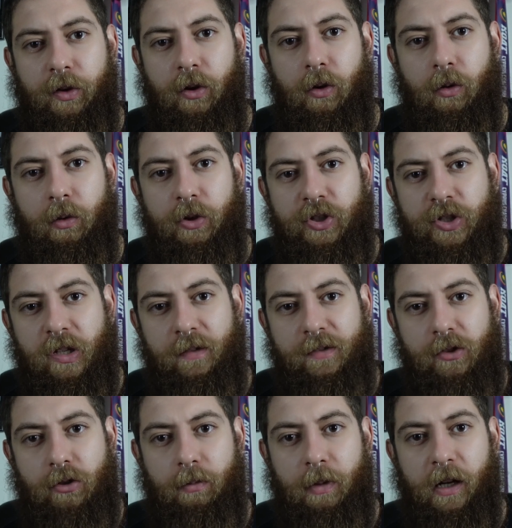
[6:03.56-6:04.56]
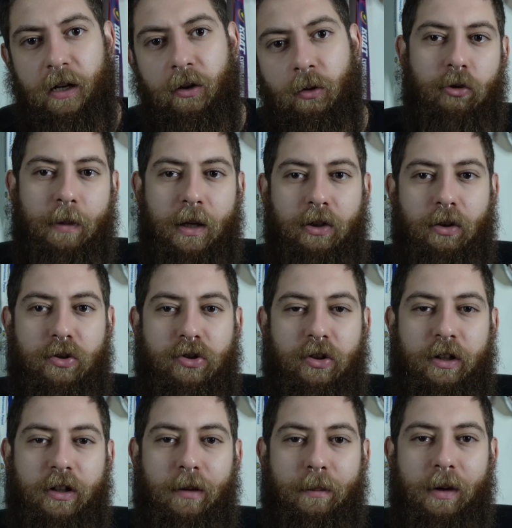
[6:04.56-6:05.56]
you know which sleeves to buy, you might also
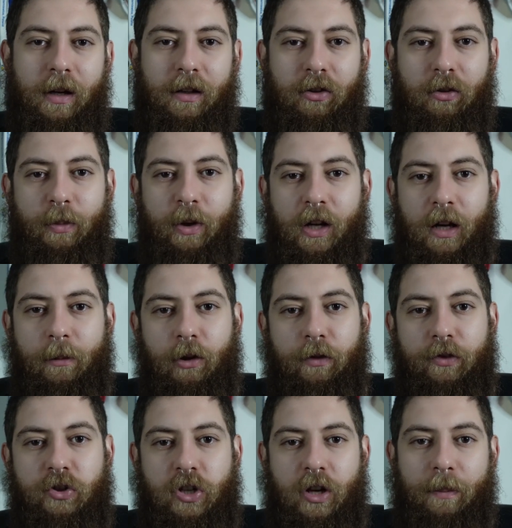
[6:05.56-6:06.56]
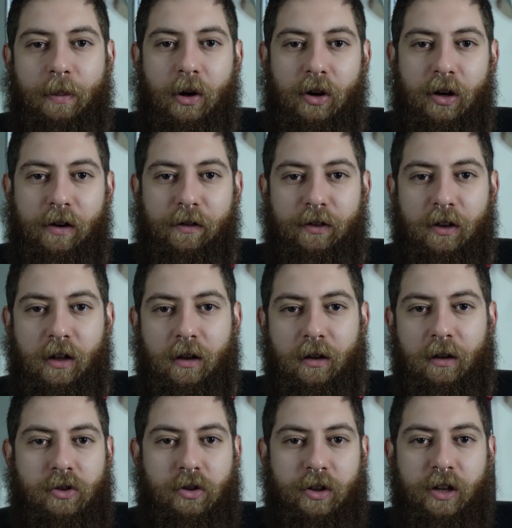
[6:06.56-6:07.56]
need a belt to become an official powerlifter,
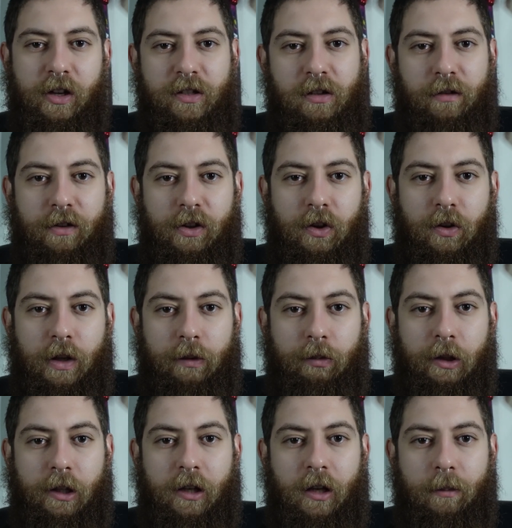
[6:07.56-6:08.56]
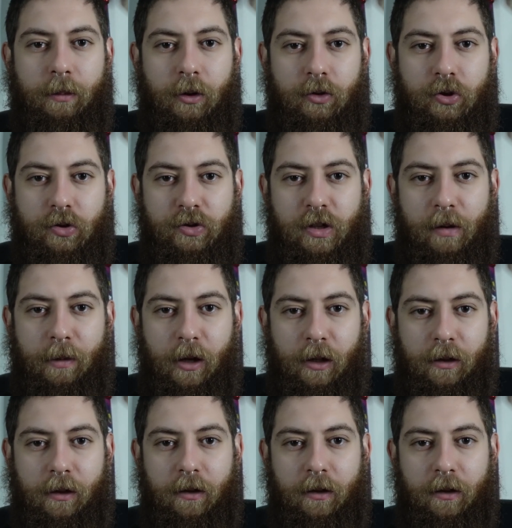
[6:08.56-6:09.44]
so here's a video that will help you choose a belt.